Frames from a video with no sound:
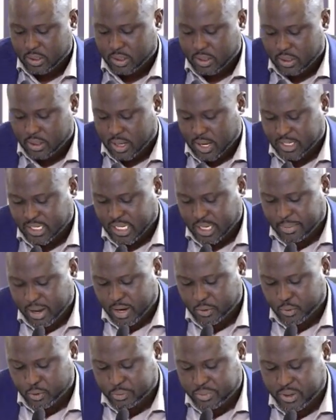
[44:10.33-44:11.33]
and the amount
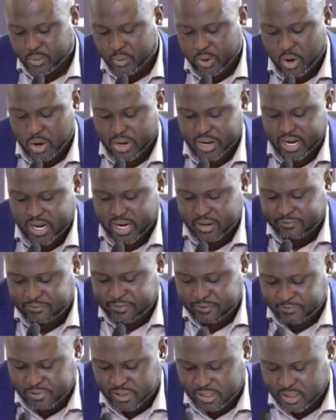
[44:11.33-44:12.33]
would be
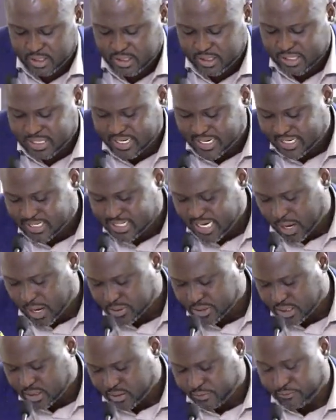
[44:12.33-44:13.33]

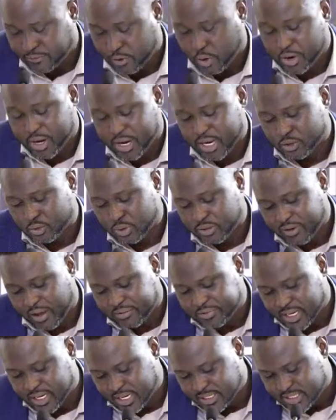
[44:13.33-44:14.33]

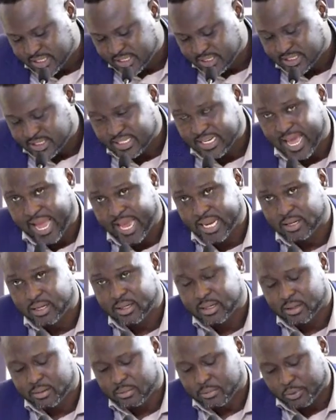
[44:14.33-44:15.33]
$153,425 is 9
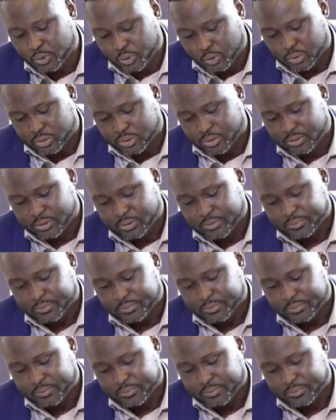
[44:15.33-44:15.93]
bututs.